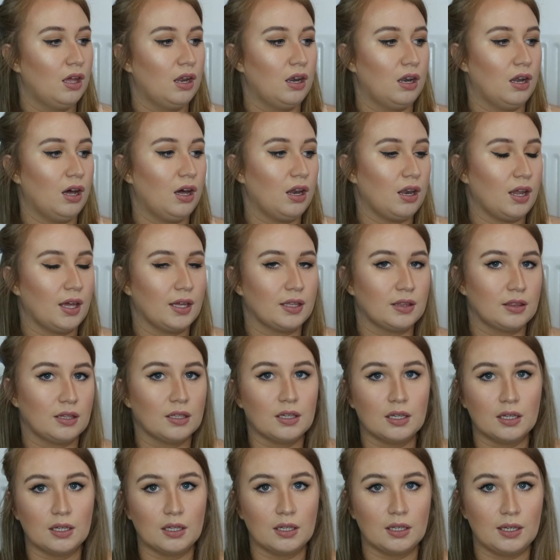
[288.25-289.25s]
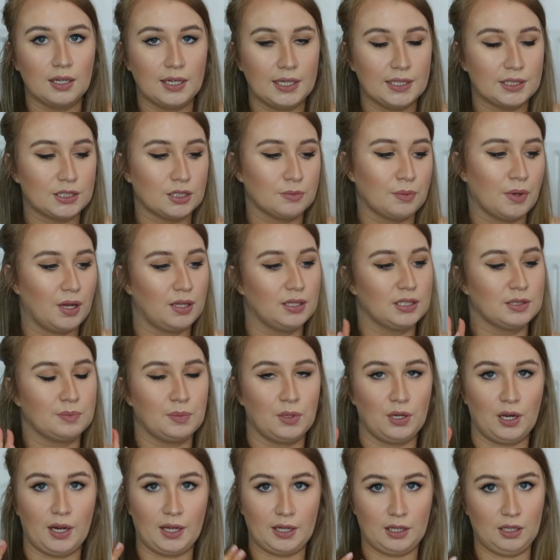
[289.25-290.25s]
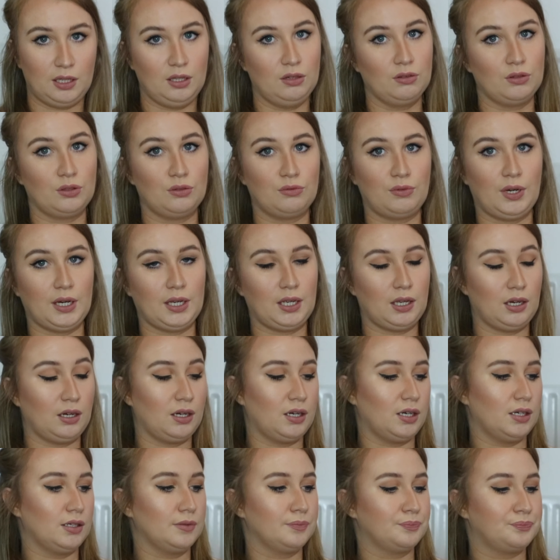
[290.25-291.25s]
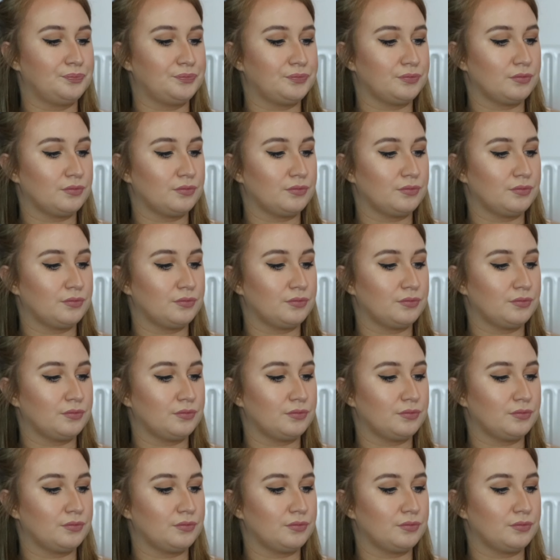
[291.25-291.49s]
not the liter bottles, but you know, the regular